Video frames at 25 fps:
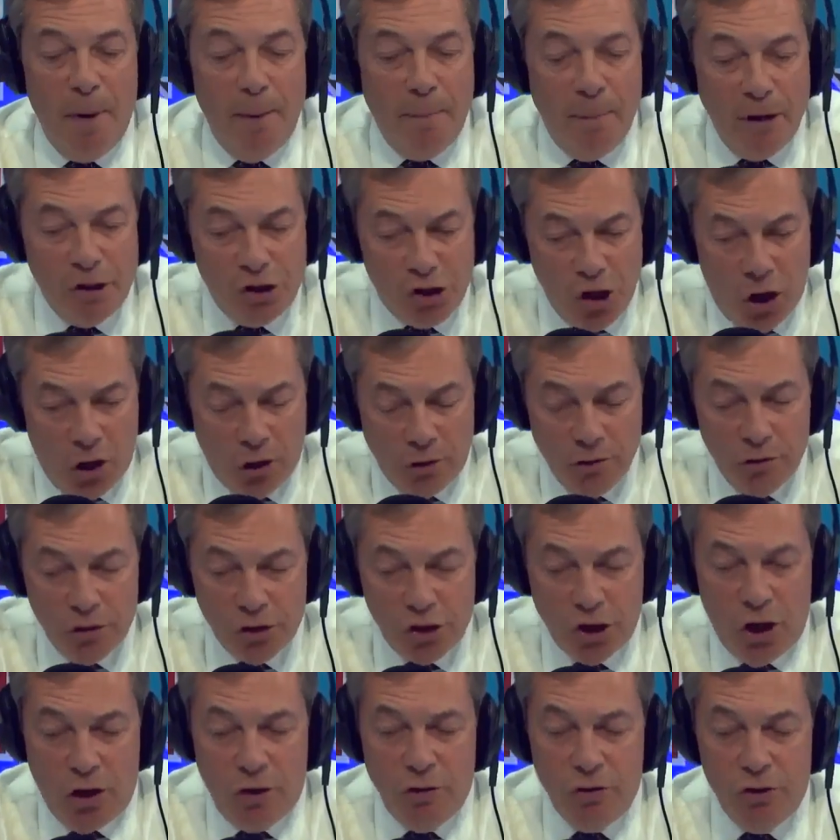
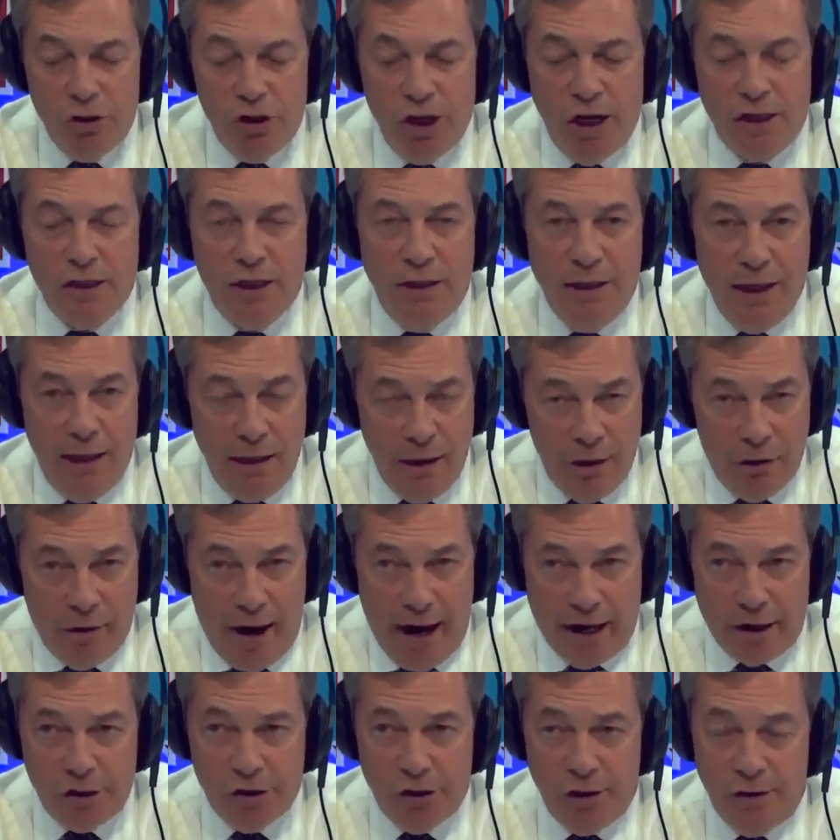John, just a little
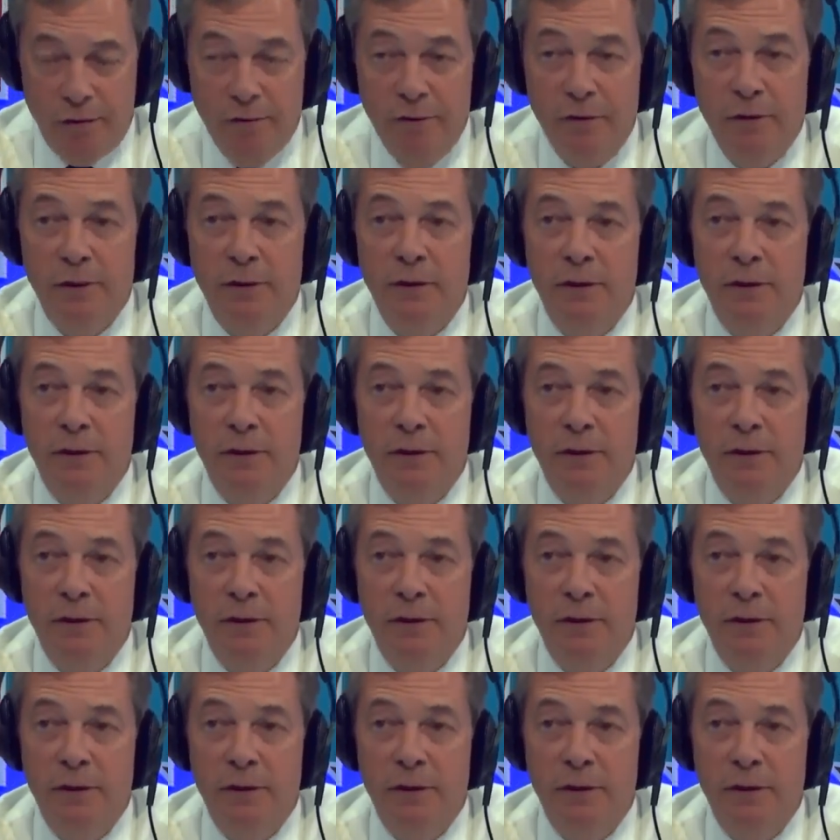correction.